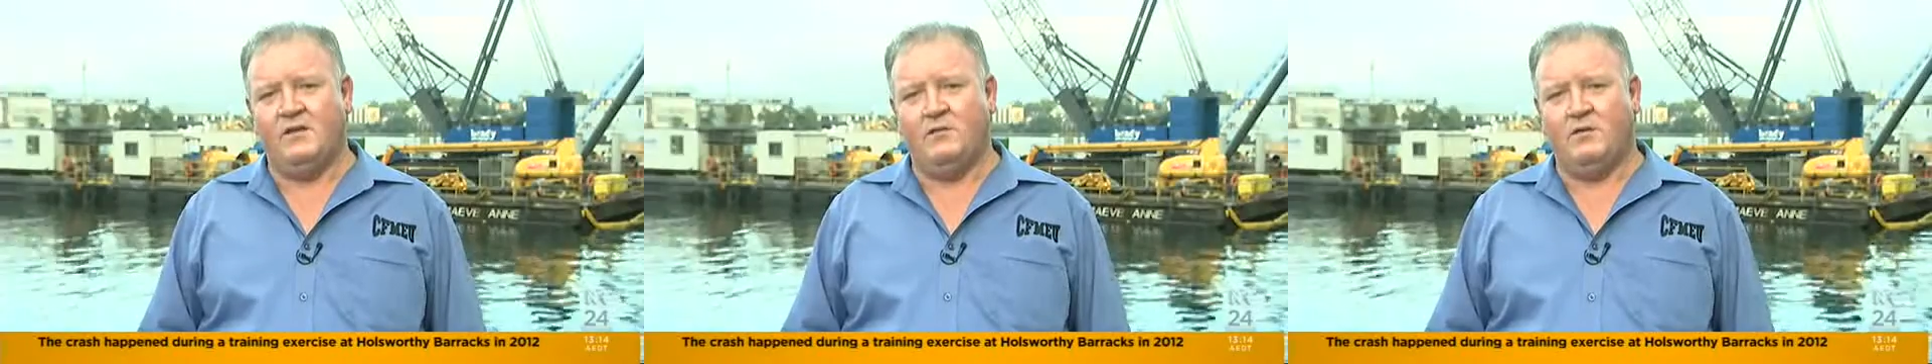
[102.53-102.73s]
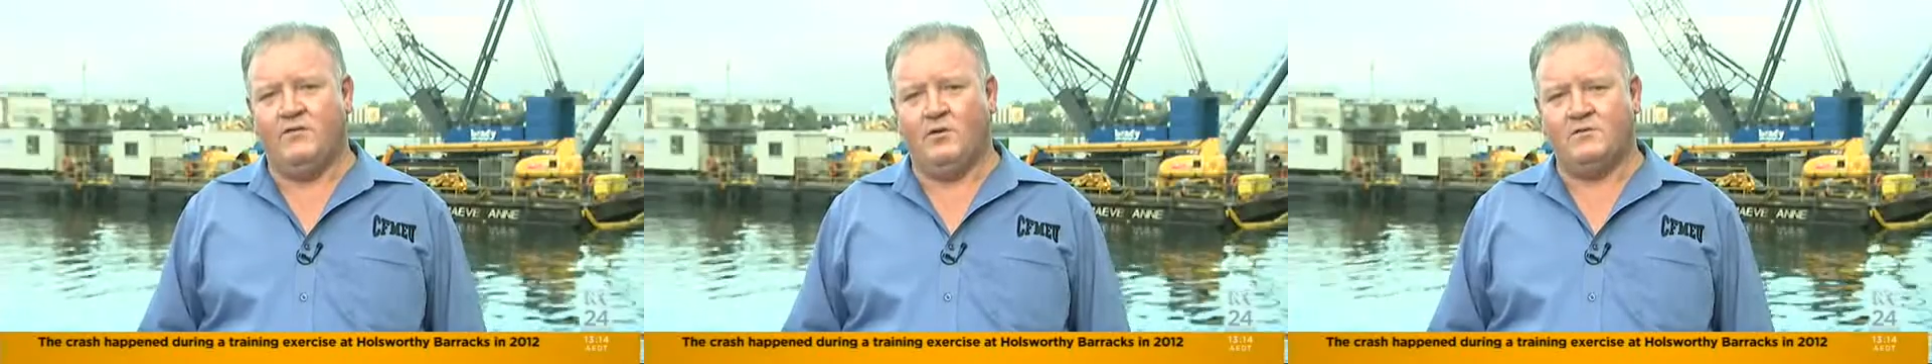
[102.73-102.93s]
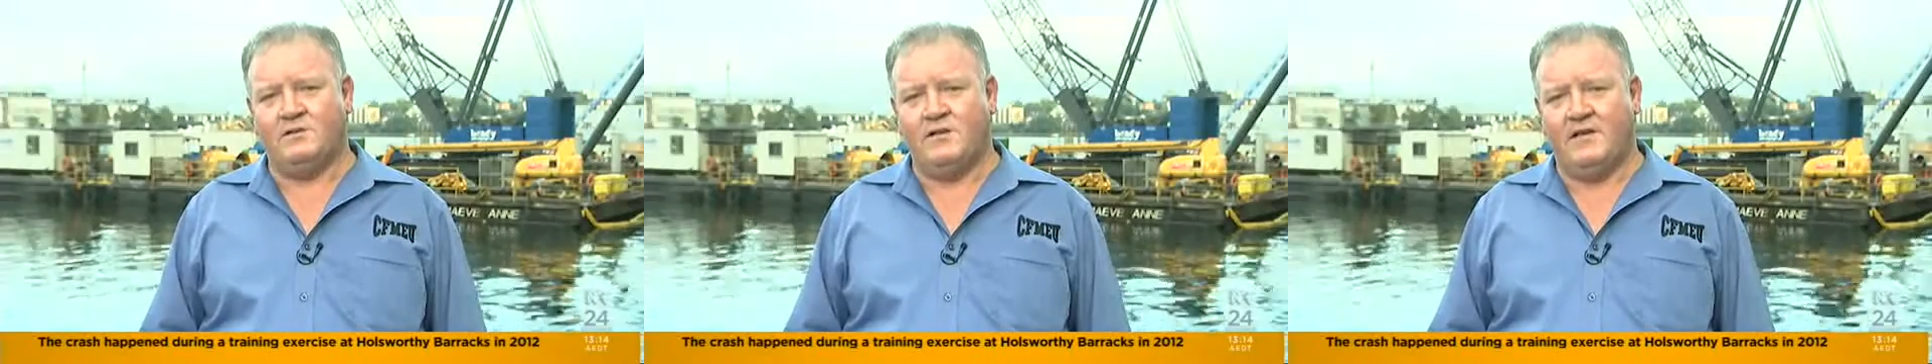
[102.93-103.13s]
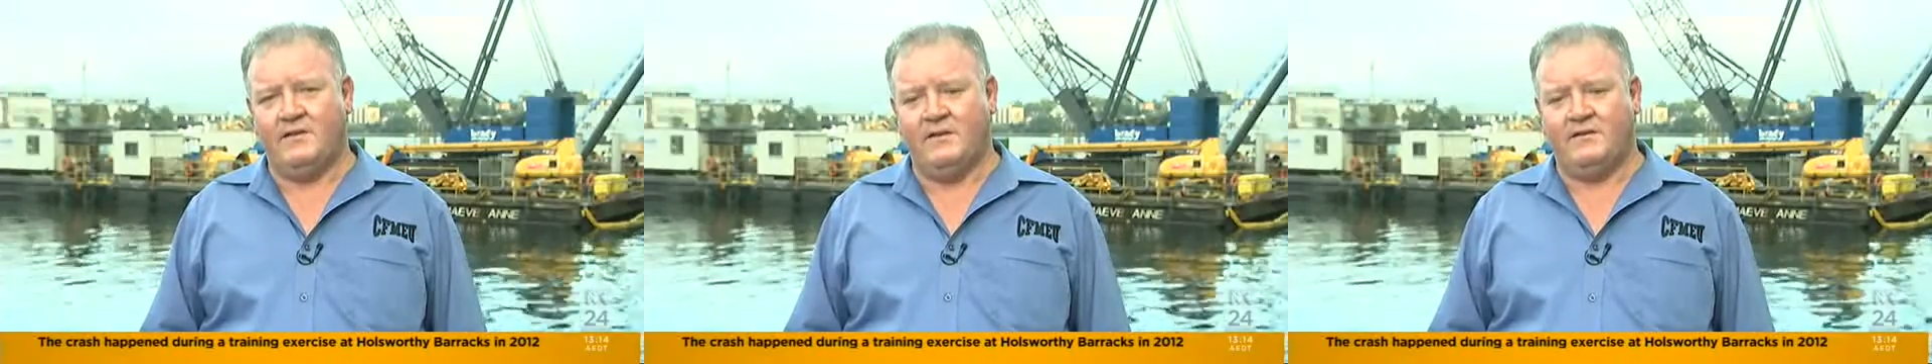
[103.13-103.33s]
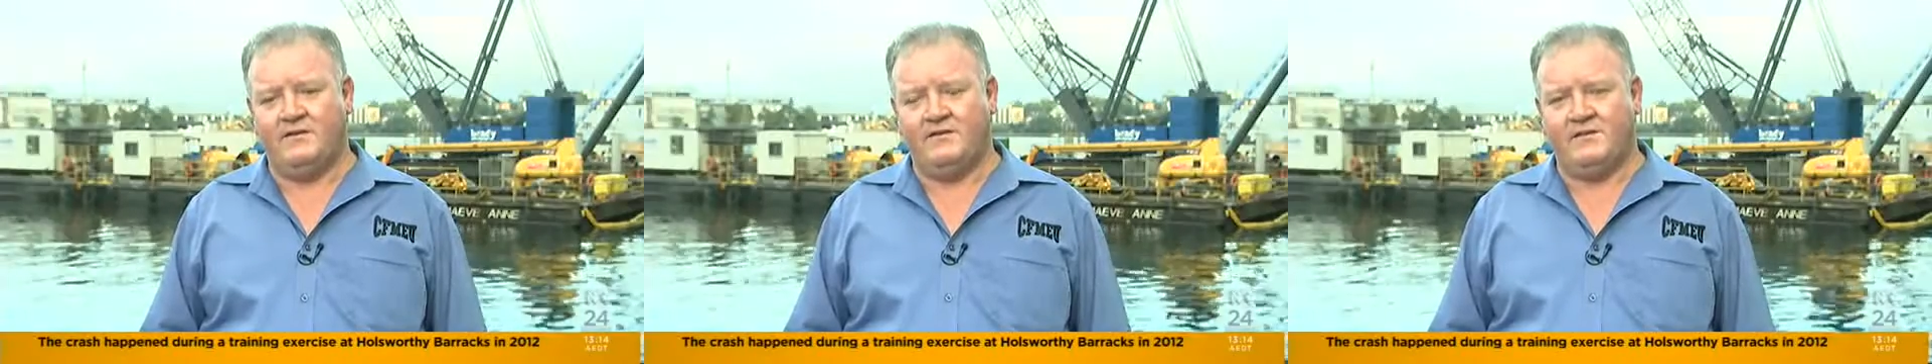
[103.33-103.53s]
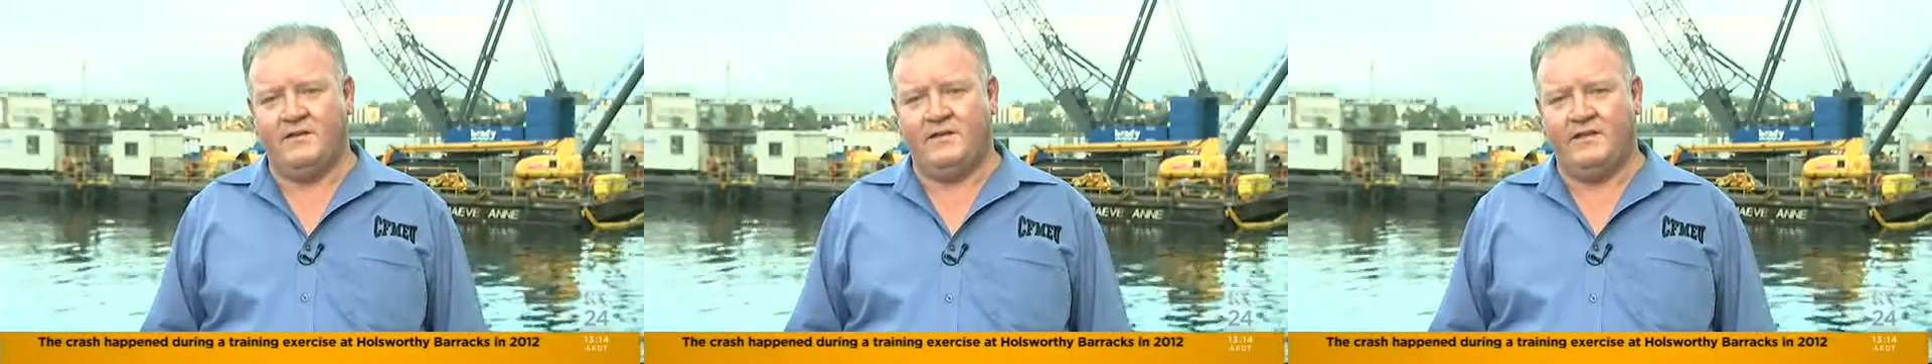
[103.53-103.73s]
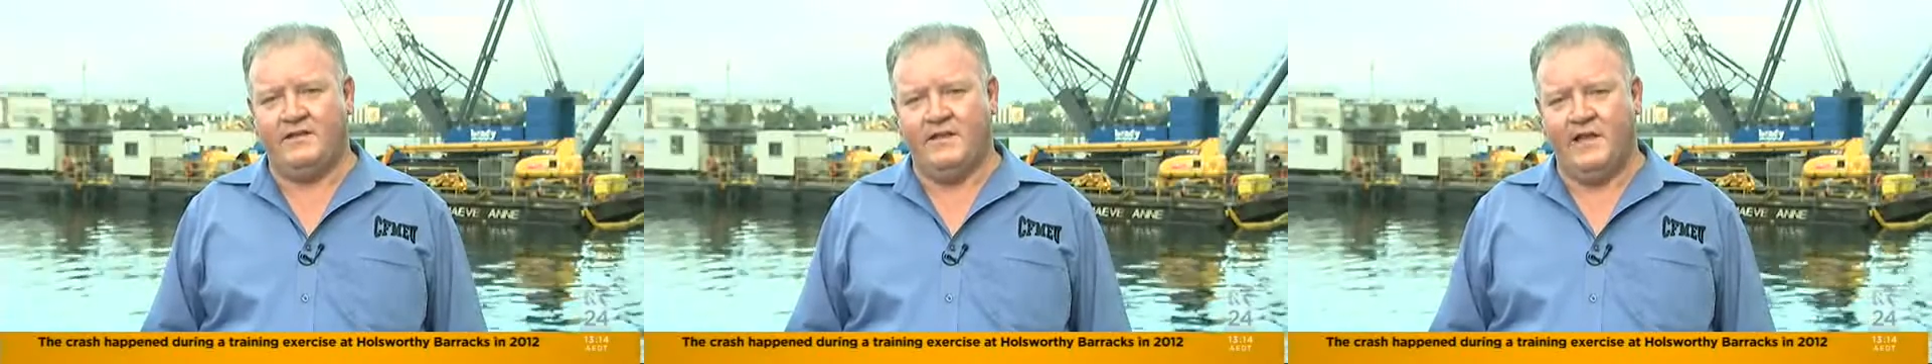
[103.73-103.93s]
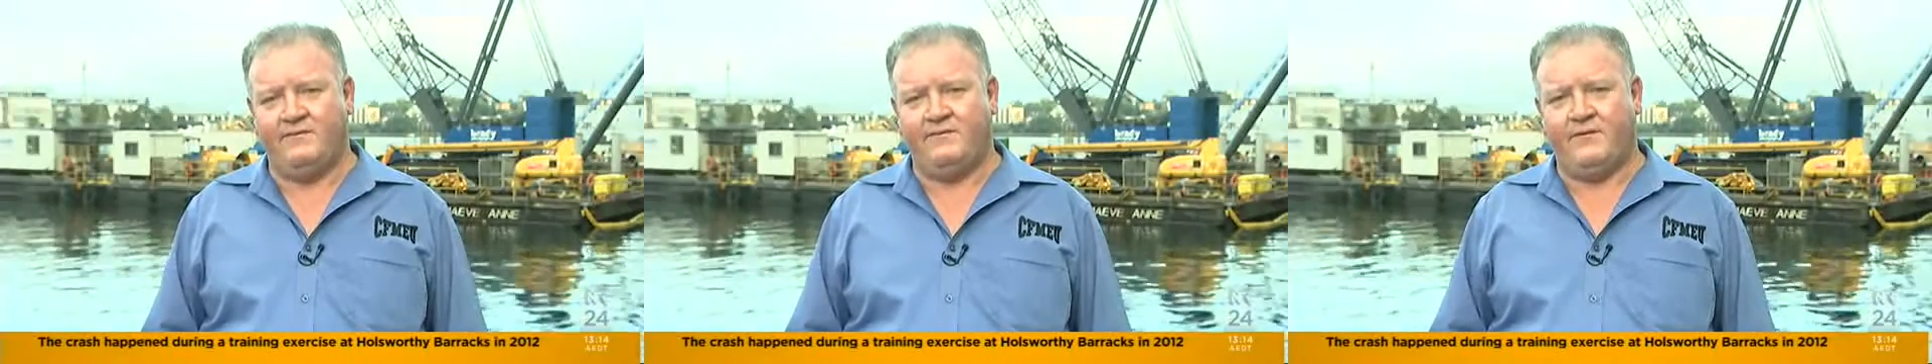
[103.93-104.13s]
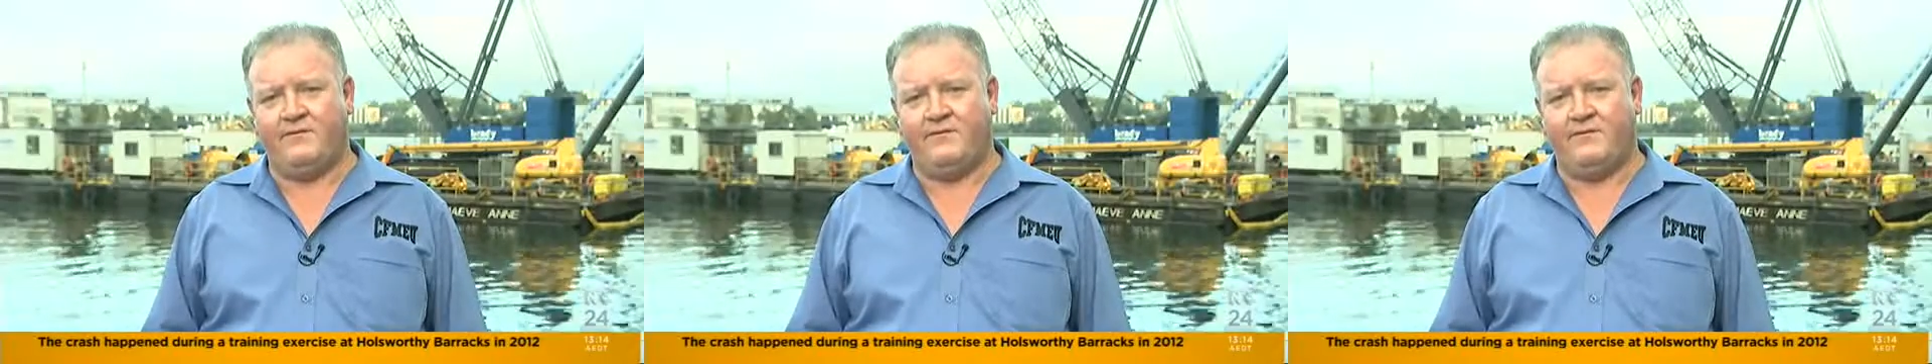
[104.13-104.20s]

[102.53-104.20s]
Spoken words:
We've also seen the death